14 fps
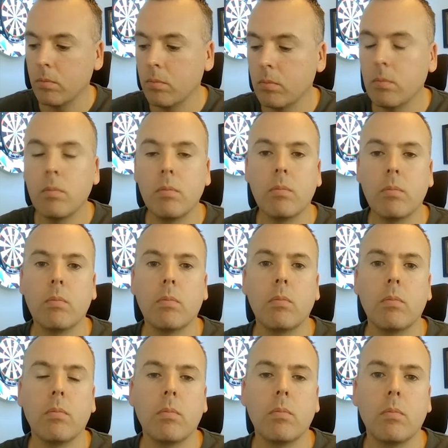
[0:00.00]

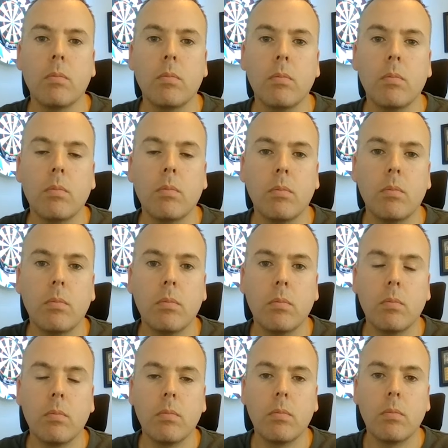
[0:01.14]

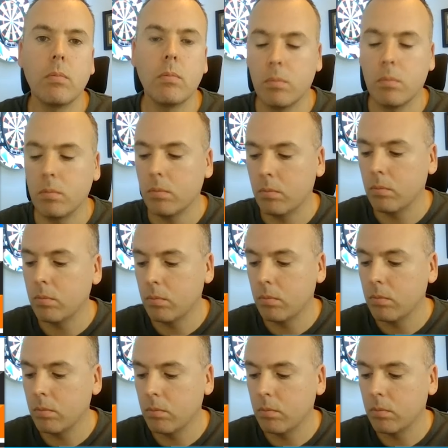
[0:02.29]

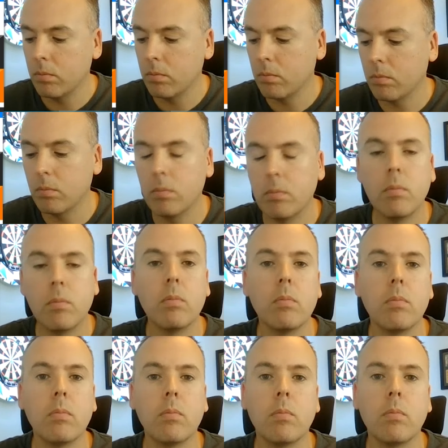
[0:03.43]

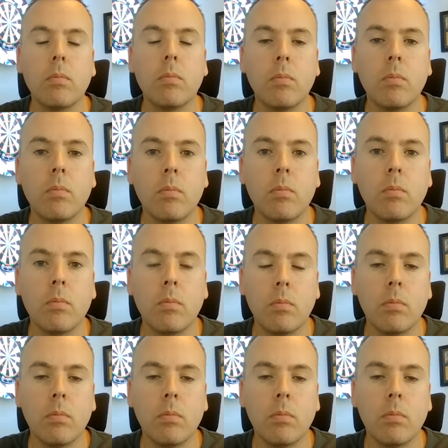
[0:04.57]
(not speaking)